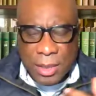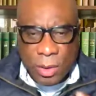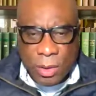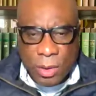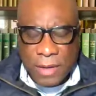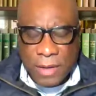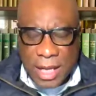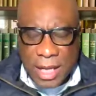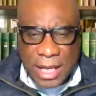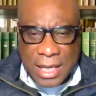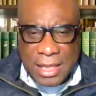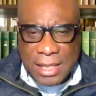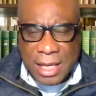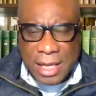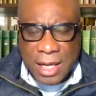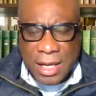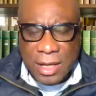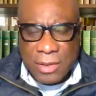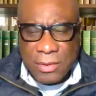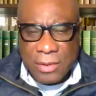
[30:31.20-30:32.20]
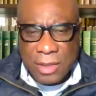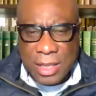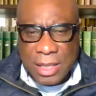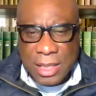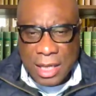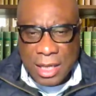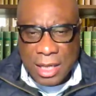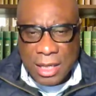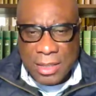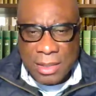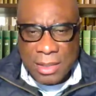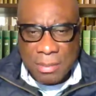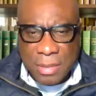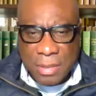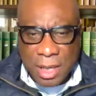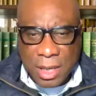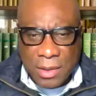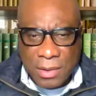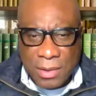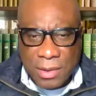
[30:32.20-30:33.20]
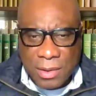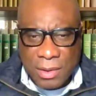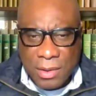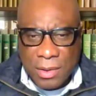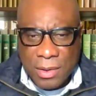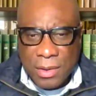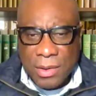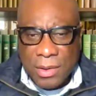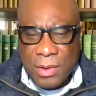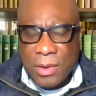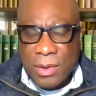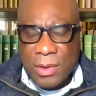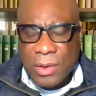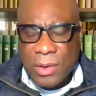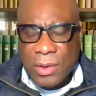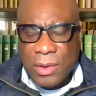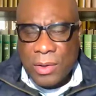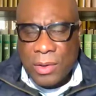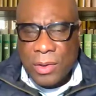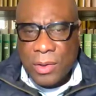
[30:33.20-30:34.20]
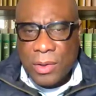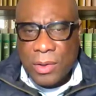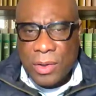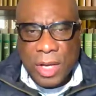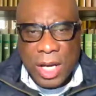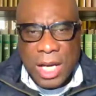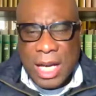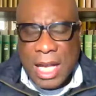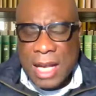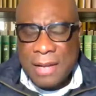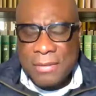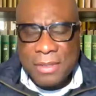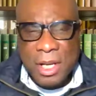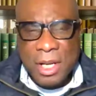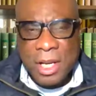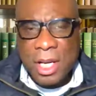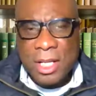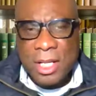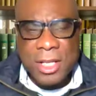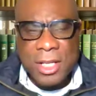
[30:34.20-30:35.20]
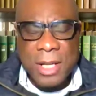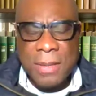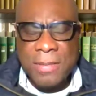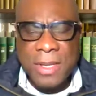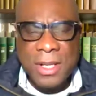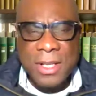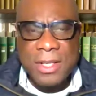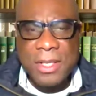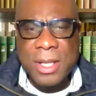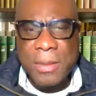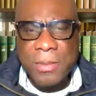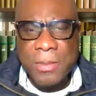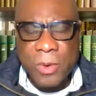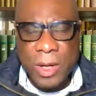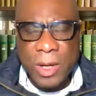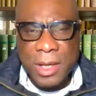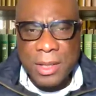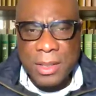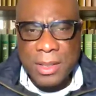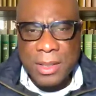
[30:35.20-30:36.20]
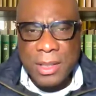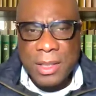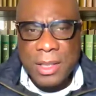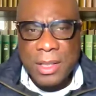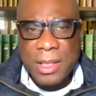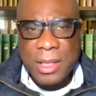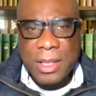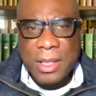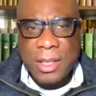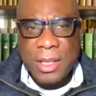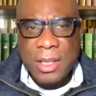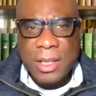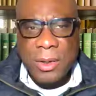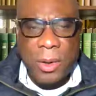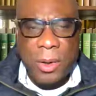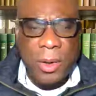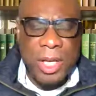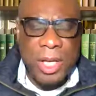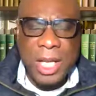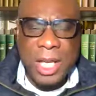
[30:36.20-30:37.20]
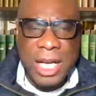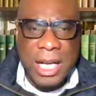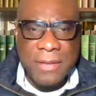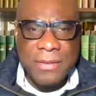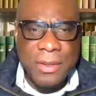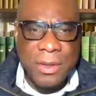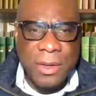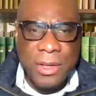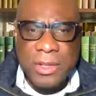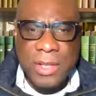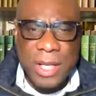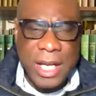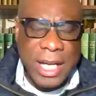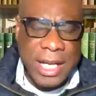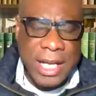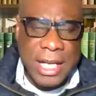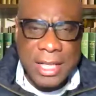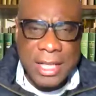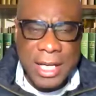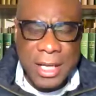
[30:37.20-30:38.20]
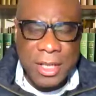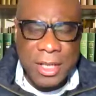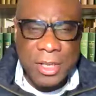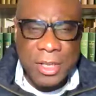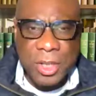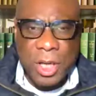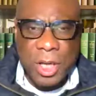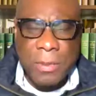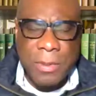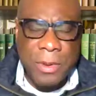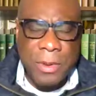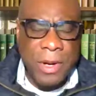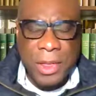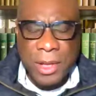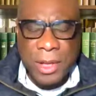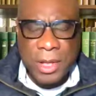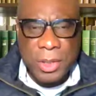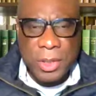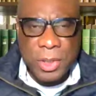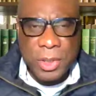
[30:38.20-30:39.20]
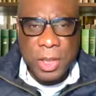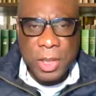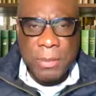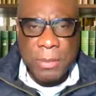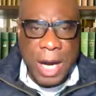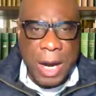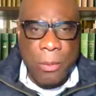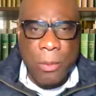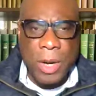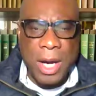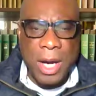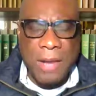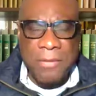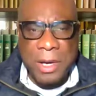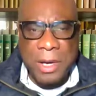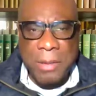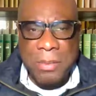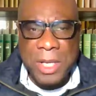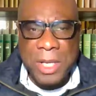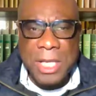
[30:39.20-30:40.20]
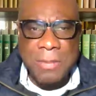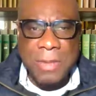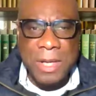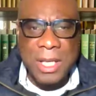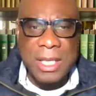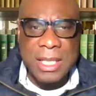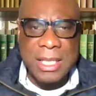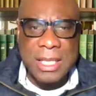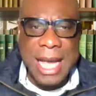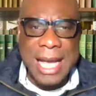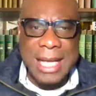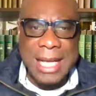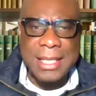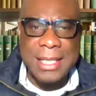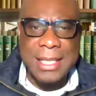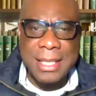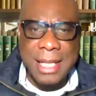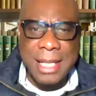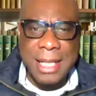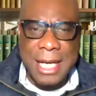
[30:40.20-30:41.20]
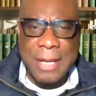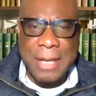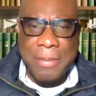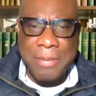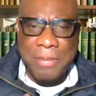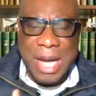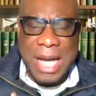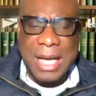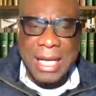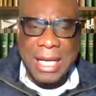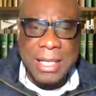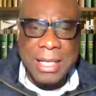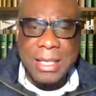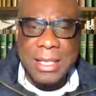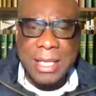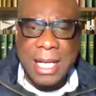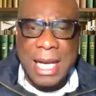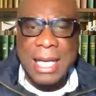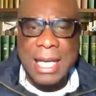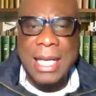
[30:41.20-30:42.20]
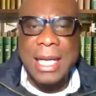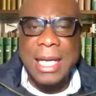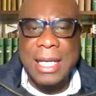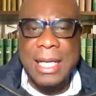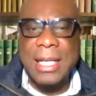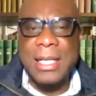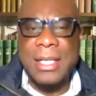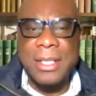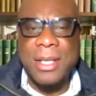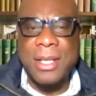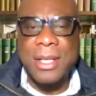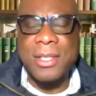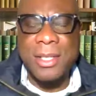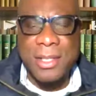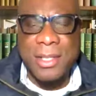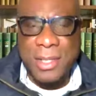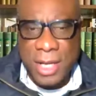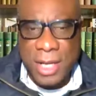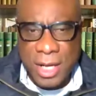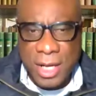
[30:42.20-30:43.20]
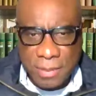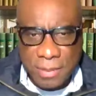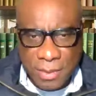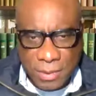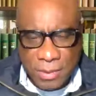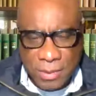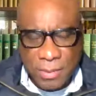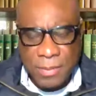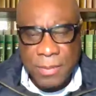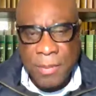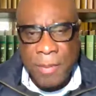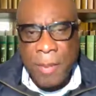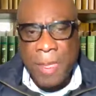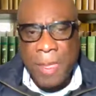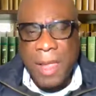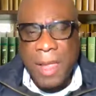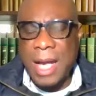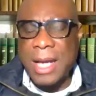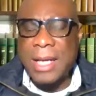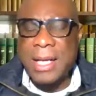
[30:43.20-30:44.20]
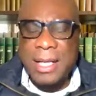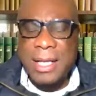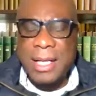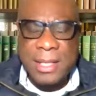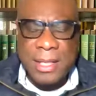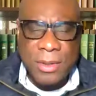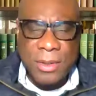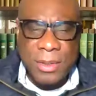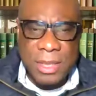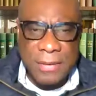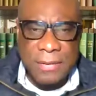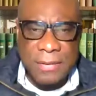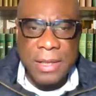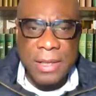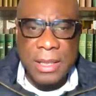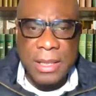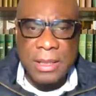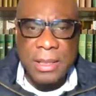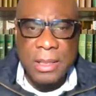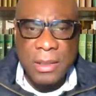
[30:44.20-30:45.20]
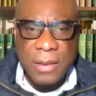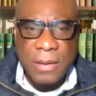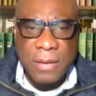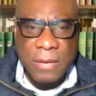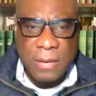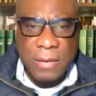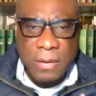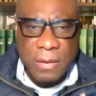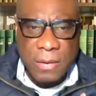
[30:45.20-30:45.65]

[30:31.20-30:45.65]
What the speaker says: and your overhead is $100 a month, you're going to have to cut something somewhere. Or you're going to have to also get a second job or a third job, whatever it means. But that's an imbalance that is unsustainable. And it's no different